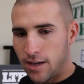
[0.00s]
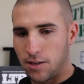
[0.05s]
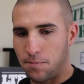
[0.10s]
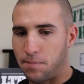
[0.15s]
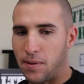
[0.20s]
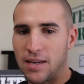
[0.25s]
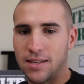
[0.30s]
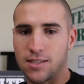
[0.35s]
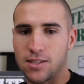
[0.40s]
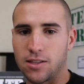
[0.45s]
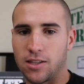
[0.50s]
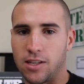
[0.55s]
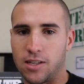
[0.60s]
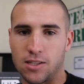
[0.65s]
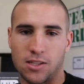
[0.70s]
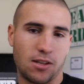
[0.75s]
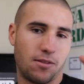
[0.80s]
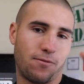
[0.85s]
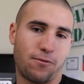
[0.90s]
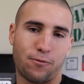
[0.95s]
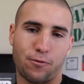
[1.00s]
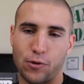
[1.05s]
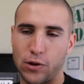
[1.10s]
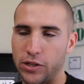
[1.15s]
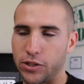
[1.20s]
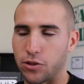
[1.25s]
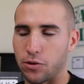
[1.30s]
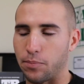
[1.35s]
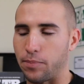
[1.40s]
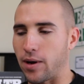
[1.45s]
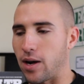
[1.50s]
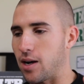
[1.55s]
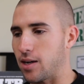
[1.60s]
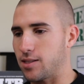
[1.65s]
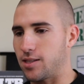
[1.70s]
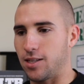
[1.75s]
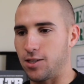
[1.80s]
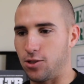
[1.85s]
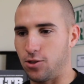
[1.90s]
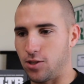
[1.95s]
It basically is a freezer
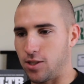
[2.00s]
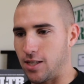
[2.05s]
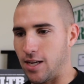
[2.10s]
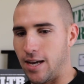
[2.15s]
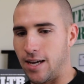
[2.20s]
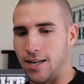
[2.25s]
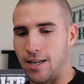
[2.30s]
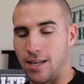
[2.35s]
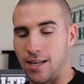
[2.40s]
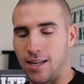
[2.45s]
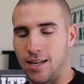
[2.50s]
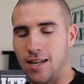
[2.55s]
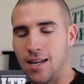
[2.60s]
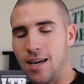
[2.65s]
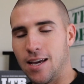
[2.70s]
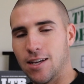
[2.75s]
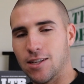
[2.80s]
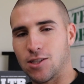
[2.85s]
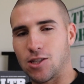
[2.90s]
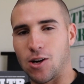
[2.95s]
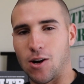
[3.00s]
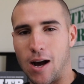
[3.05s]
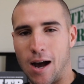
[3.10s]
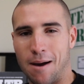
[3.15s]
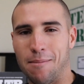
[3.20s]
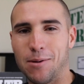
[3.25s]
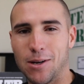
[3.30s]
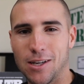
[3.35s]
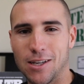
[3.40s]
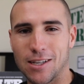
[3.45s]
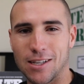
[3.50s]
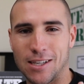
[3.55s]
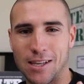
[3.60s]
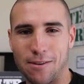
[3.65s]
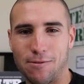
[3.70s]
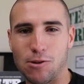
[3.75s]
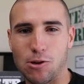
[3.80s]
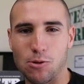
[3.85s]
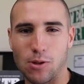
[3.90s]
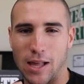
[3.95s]
box that you stand in. So I'm gonna
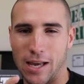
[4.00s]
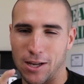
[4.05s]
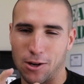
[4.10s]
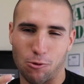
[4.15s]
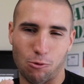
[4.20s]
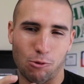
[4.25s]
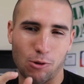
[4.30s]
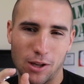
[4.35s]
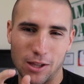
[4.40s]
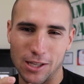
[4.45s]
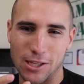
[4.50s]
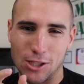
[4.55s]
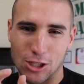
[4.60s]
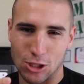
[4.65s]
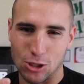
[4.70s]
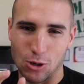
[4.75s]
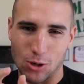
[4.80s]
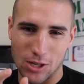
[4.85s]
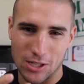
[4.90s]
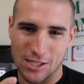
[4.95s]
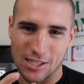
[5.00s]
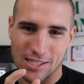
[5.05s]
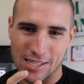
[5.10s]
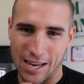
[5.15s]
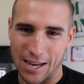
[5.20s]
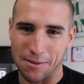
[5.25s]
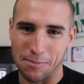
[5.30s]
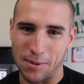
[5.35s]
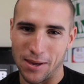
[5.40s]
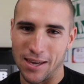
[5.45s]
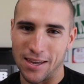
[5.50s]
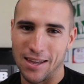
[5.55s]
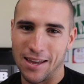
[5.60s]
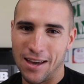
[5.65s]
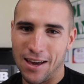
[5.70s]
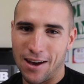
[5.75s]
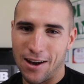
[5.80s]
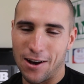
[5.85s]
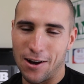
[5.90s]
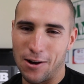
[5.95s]
give you like a really short segment
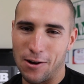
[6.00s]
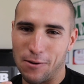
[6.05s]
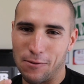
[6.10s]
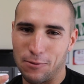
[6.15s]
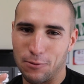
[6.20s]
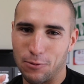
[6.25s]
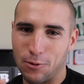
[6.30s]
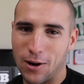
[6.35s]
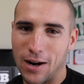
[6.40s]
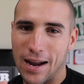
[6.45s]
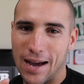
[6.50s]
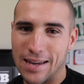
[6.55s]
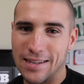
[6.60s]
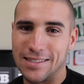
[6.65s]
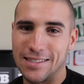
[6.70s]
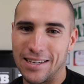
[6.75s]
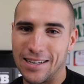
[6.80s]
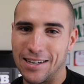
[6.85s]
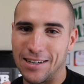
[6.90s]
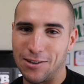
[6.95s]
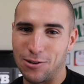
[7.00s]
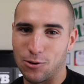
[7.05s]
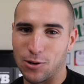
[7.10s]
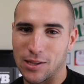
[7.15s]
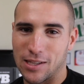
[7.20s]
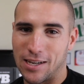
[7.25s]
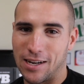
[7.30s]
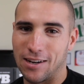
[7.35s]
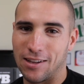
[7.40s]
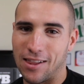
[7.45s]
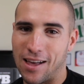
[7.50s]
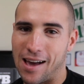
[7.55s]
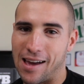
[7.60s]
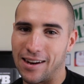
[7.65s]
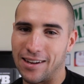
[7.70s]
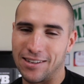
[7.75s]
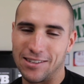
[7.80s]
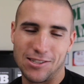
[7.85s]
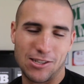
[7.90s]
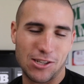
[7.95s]
of what I did in North
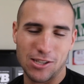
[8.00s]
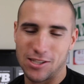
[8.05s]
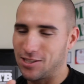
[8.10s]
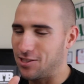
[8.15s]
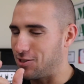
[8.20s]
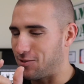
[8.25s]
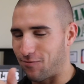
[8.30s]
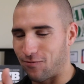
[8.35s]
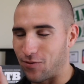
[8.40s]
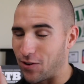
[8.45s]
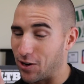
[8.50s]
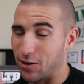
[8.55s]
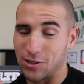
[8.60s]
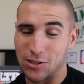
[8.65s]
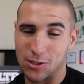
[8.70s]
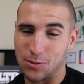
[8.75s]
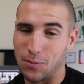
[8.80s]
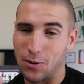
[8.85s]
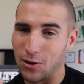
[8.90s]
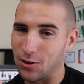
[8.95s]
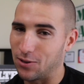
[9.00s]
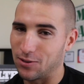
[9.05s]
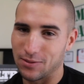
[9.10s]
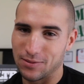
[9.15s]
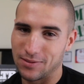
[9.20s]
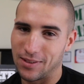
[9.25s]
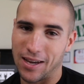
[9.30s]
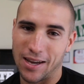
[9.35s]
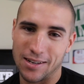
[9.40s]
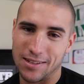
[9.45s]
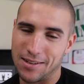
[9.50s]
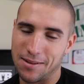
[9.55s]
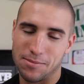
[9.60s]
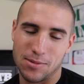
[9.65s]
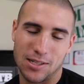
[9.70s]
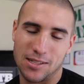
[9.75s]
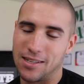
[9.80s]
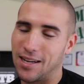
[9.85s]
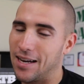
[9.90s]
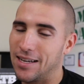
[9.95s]
Carolina, just a very small. I, I,
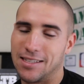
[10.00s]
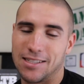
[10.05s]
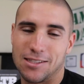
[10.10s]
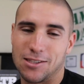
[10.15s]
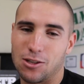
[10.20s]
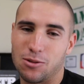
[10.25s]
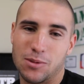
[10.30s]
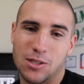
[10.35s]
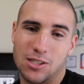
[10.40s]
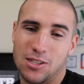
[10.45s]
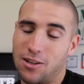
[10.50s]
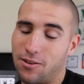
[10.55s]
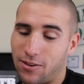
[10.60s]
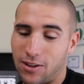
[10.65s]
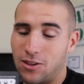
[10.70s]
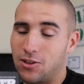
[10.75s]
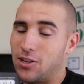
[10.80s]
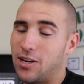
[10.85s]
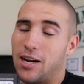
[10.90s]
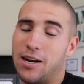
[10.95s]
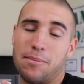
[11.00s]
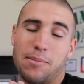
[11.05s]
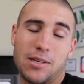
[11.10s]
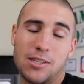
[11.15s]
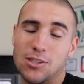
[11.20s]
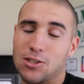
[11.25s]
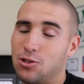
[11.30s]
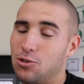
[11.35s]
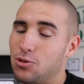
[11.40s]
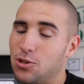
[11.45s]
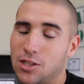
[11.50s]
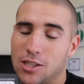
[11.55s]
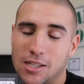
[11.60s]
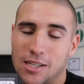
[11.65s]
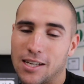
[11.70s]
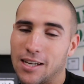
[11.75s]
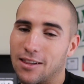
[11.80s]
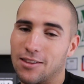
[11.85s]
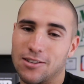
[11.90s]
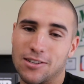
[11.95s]
mean, I did so much stuff. I learned how to make
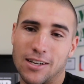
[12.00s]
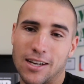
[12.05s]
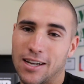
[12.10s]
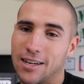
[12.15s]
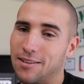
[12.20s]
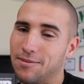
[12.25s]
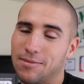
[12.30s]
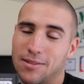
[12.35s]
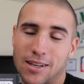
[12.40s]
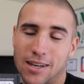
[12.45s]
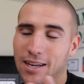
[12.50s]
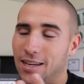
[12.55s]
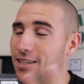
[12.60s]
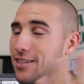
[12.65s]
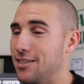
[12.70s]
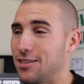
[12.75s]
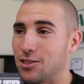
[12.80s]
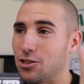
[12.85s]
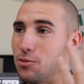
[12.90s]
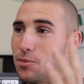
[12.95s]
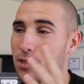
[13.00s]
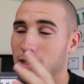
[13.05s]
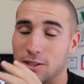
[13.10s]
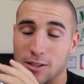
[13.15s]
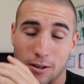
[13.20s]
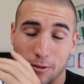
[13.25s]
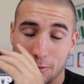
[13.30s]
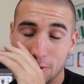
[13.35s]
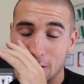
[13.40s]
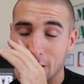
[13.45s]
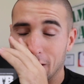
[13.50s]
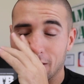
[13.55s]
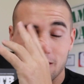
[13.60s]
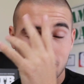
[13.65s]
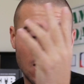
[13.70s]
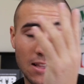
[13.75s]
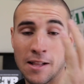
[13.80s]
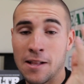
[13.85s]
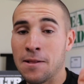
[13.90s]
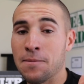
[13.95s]
sushi, I learned how to, I did so much stuff.
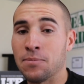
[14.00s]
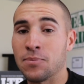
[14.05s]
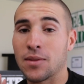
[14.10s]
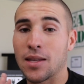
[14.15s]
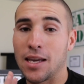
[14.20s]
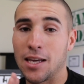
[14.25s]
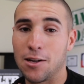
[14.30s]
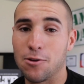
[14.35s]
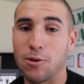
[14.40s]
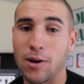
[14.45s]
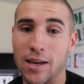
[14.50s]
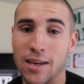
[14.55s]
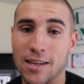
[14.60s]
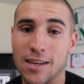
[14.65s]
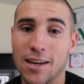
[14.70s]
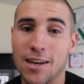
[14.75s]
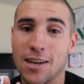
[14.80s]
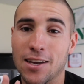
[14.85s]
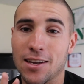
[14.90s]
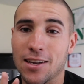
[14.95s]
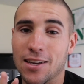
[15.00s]
So anyway,